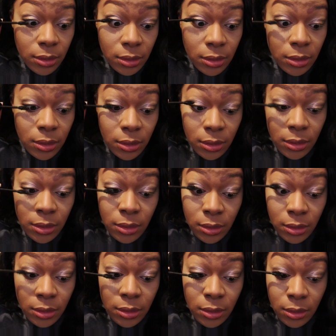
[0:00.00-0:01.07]

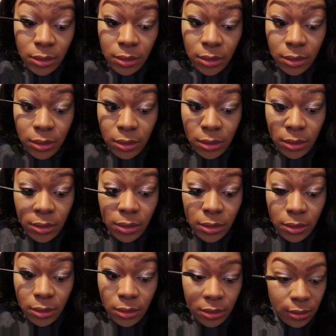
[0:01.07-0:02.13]

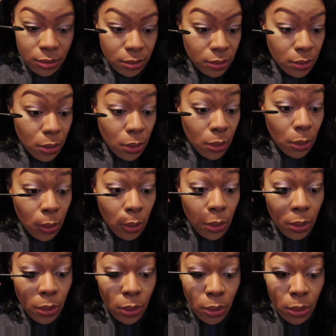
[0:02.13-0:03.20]

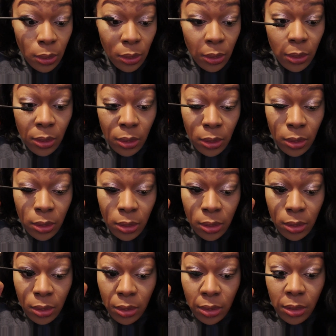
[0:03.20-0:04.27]

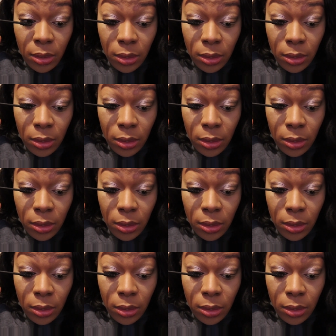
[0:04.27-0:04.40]
No one is speaking in this clip.